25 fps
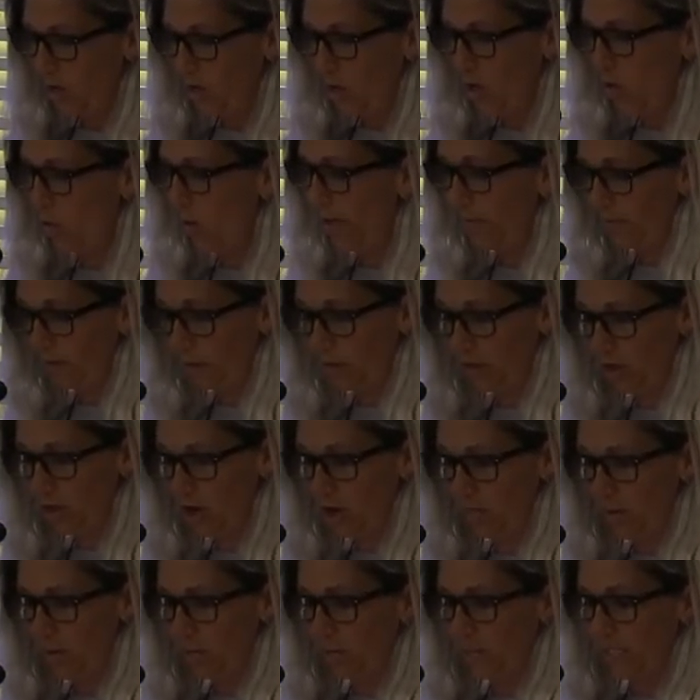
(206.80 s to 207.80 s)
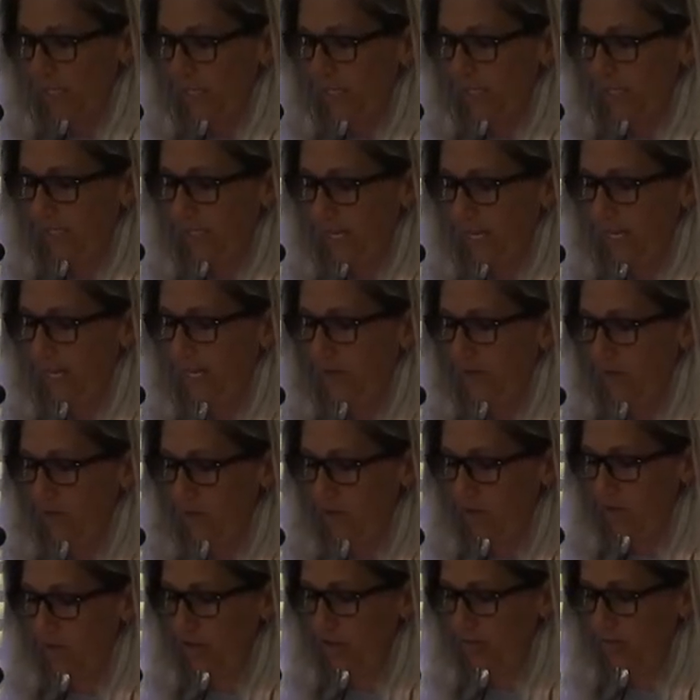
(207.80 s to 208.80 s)
who at the time I was undertaking
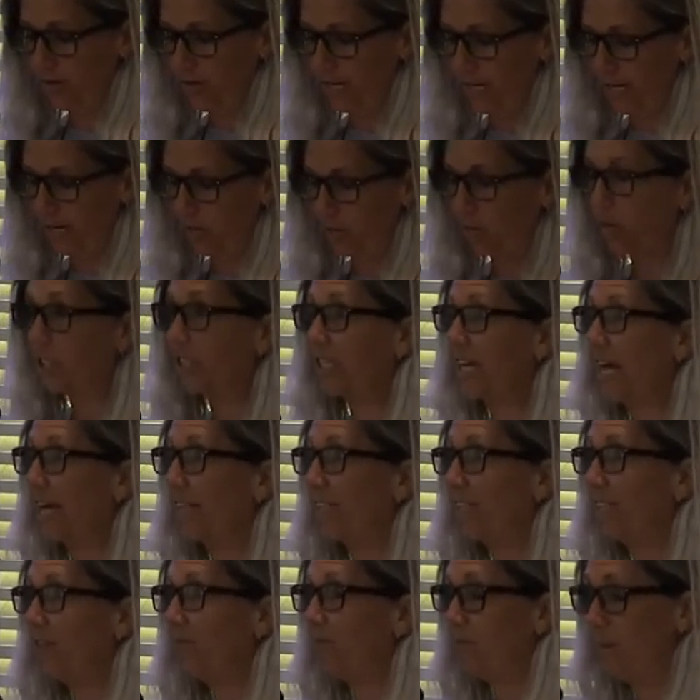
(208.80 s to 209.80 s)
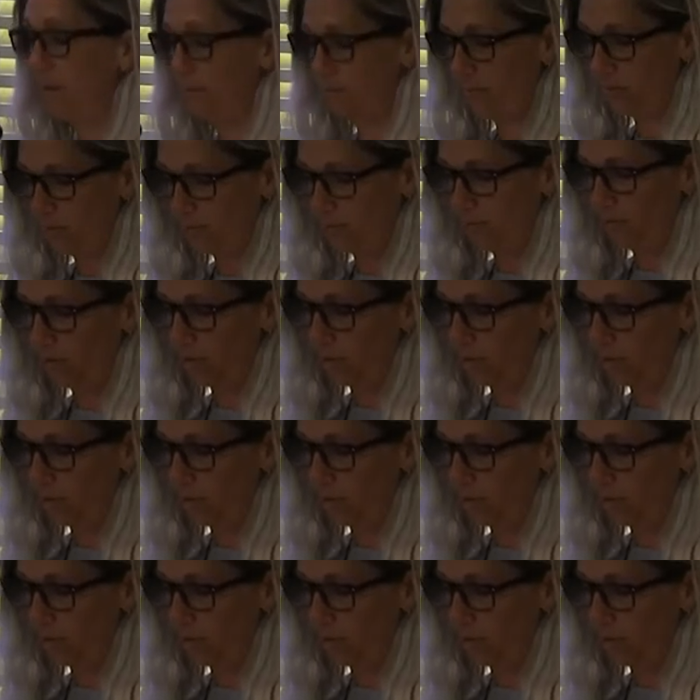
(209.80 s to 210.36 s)
my degree was an active member of the